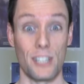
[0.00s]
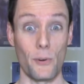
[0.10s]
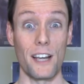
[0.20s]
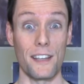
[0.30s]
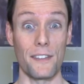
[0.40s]
See
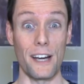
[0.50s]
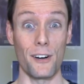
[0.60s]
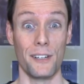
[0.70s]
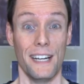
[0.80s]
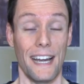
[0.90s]
what I did
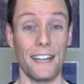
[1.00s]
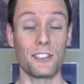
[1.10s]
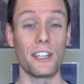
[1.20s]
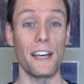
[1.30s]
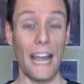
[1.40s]
there?
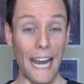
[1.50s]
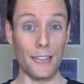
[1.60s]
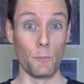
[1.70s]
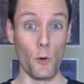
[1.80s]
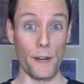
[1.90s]
It's the
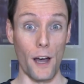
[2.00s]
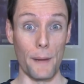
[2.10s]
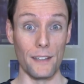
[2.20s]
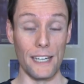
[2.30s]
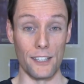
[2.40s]
8th movie on
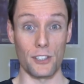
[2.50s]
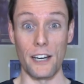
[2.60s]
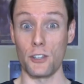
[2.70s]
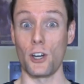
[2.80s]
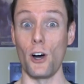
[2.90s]
my list,
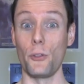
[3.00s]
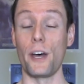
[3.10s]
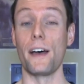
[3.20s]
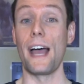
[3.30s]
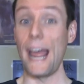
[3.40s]
and it's called
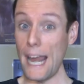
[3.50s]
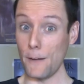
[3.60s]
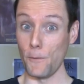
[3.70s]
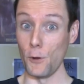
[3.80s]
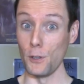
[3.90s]
The
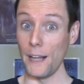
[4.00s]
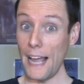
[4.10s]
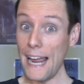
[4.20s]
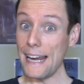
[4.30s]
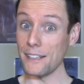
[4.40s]
Hateful
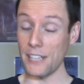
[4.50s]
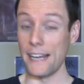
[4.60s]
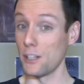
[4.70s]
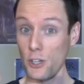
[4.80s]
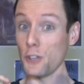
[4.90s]
Eight.
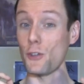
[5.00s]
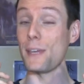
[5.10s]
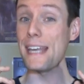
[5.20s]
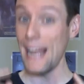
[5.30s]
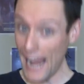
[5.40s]
And it's also
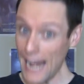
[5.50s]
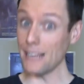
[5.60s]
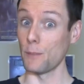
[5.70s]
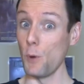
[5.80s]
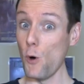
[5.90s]
the
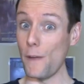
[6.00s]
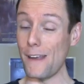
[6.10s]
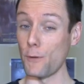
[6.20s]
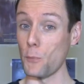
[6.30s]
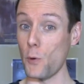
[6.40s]
8th
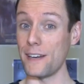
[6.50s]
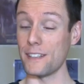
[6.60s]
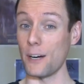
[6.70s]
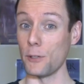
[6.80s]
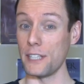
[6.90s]
movie from
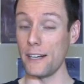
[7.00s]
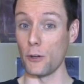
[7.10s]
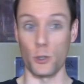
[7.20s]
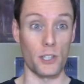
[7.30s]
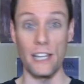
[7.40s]
Quentin
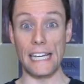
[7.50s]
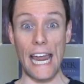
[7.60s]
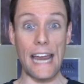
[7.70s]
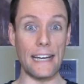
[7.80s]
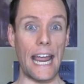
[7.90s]
Tarantino, so it's like
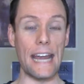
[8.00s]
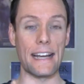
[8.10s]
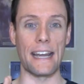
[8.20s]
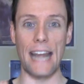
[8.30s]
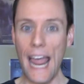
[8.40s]
8, 8, and